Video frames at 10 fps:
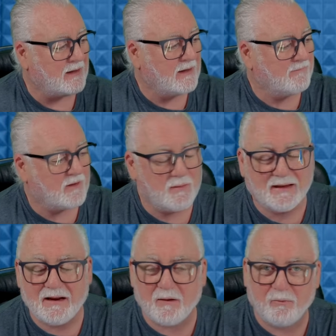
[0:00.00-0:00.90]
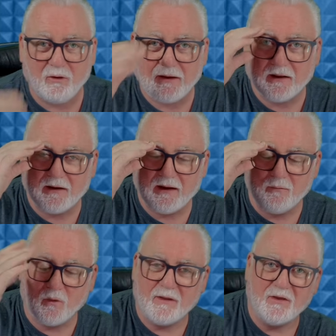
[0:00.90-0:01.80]
If you're a beginner player
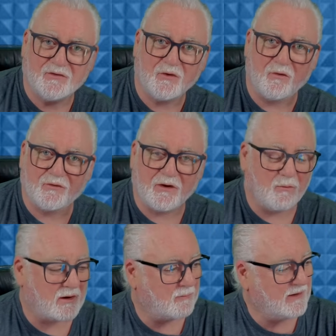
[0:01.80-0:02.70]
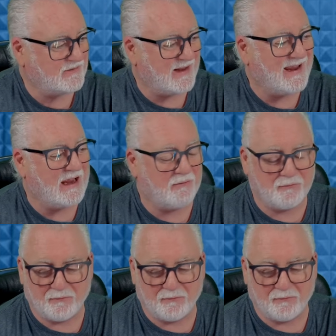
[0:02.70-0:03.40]
and one of the songs that you want to play is in F,